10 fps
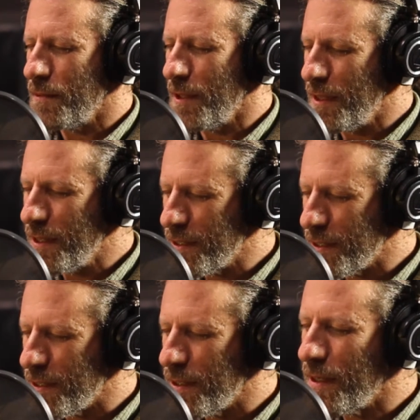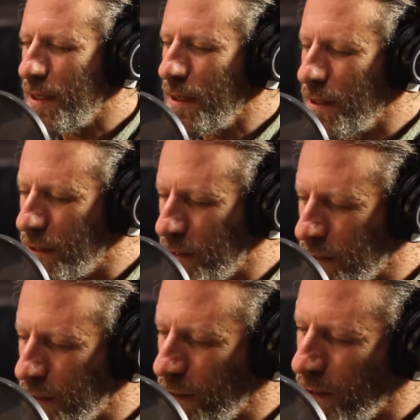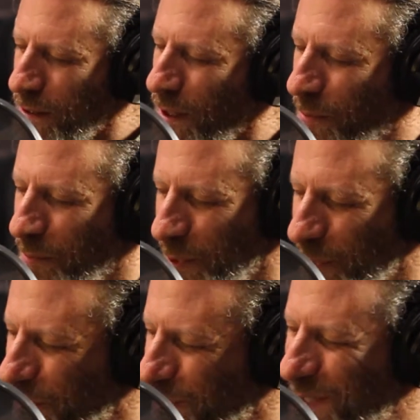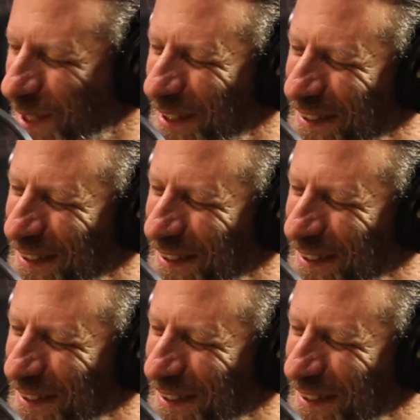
This is a miracle.